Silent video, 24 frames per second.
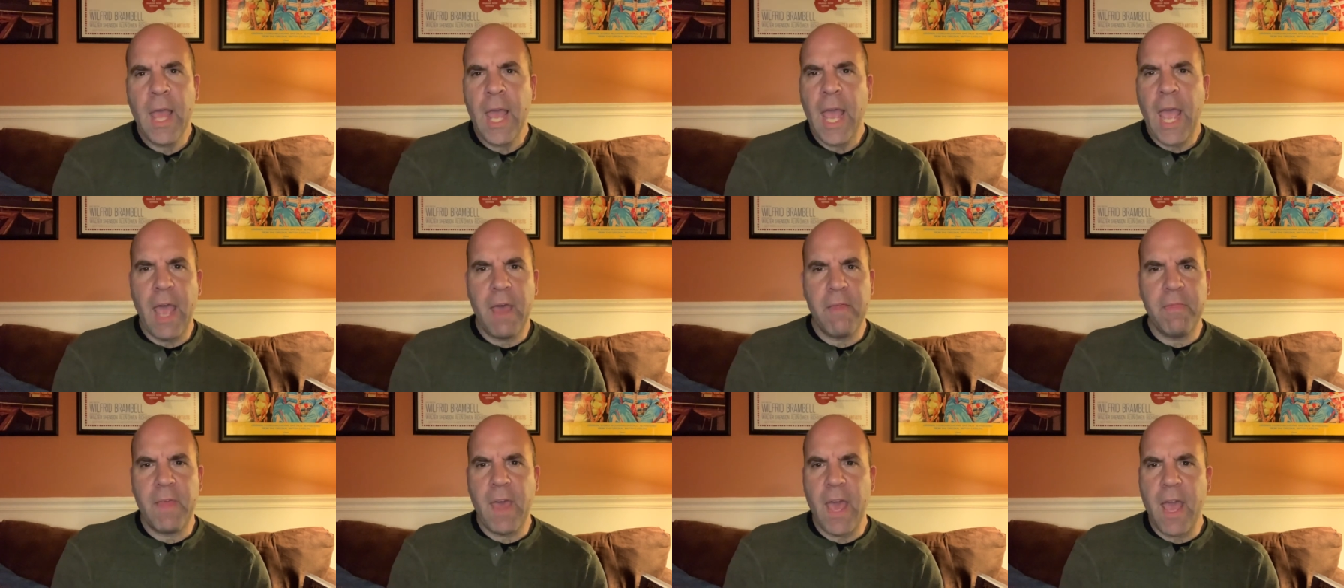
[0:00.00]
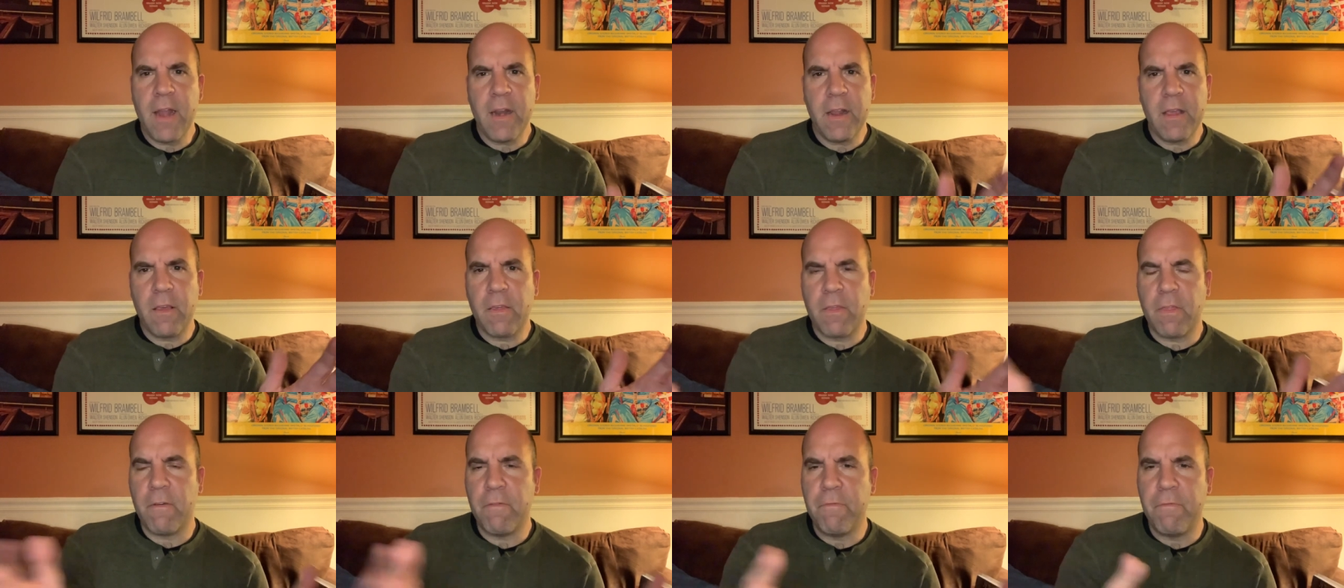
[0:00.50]
And that
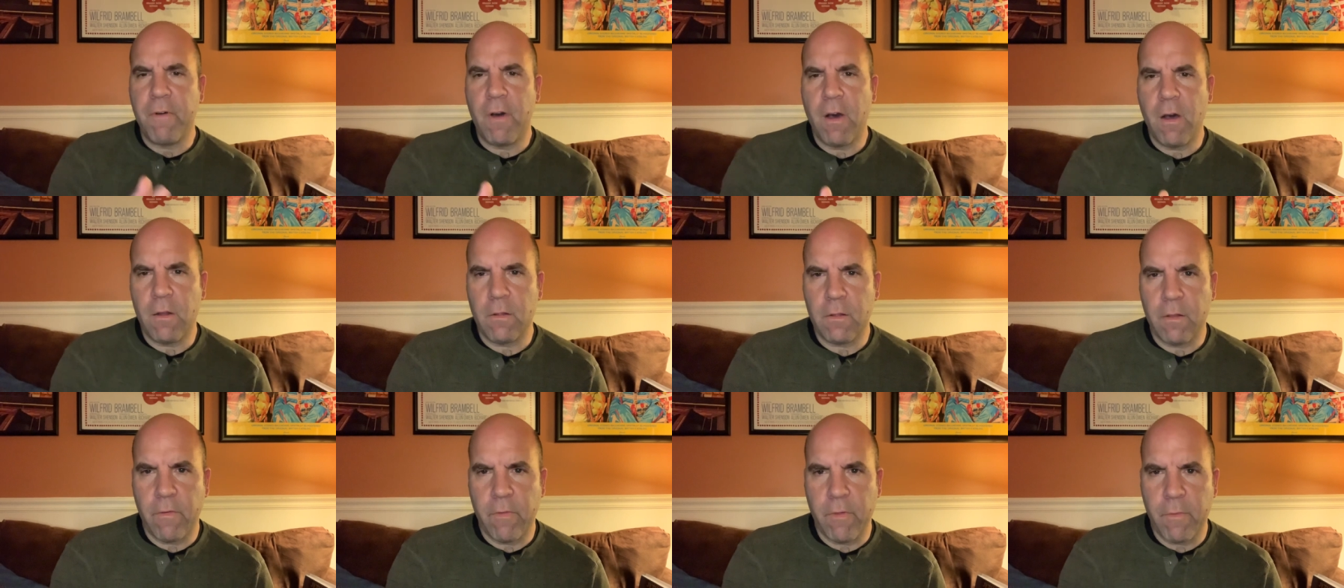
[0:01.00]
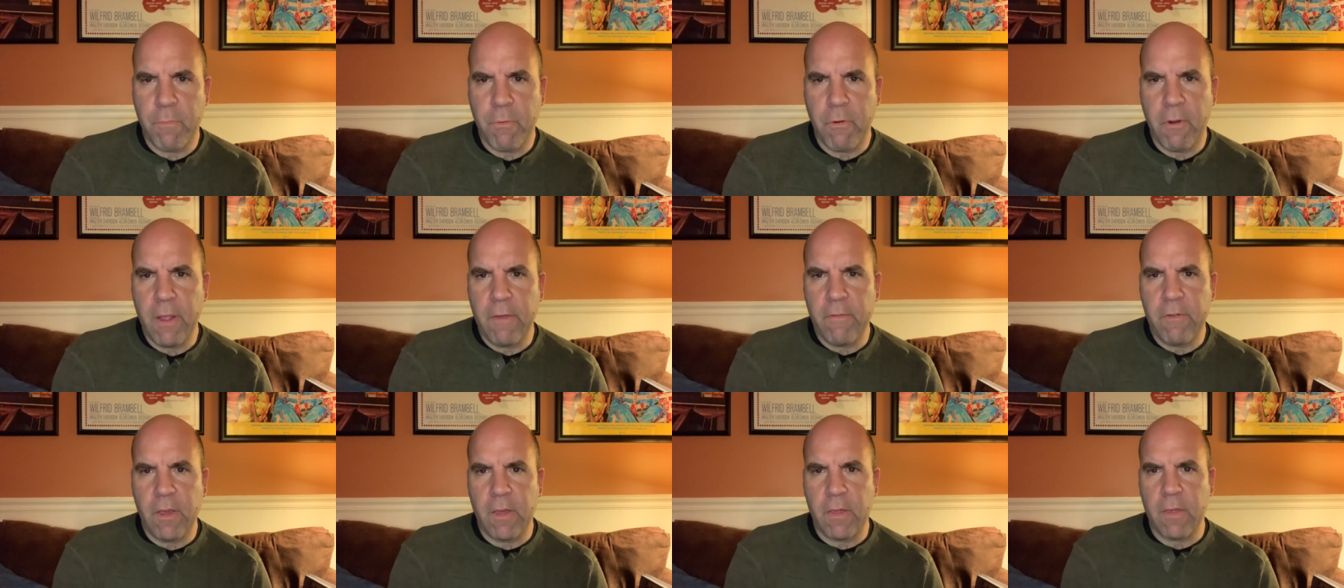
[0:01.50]
is the fault of the
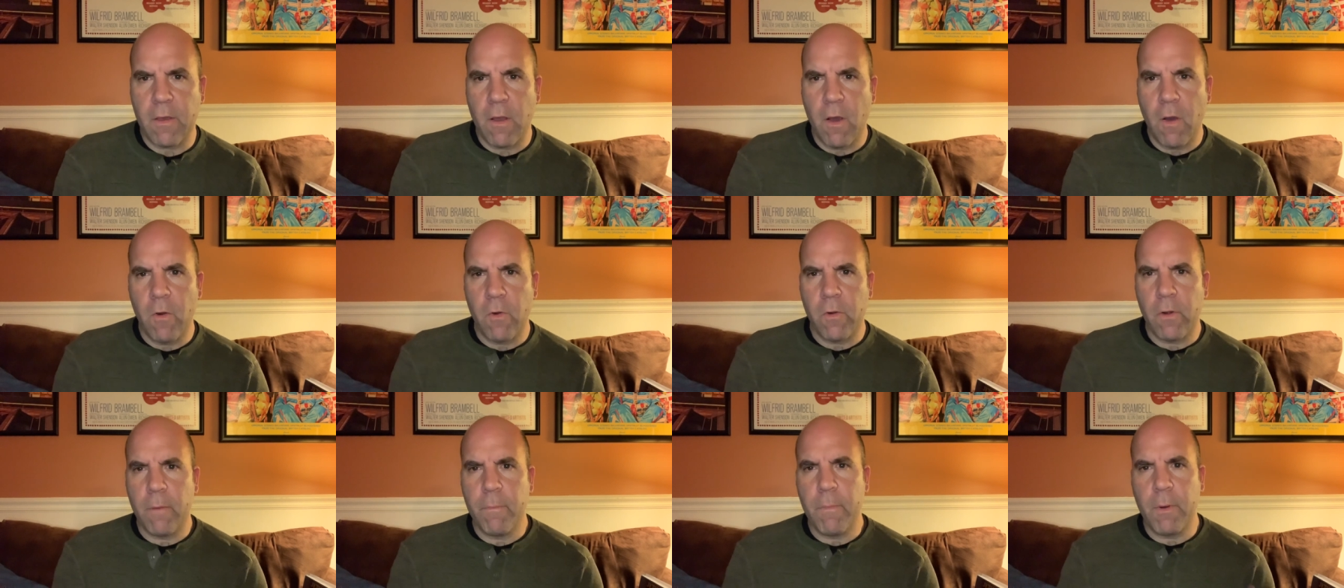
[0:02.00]
previous owner,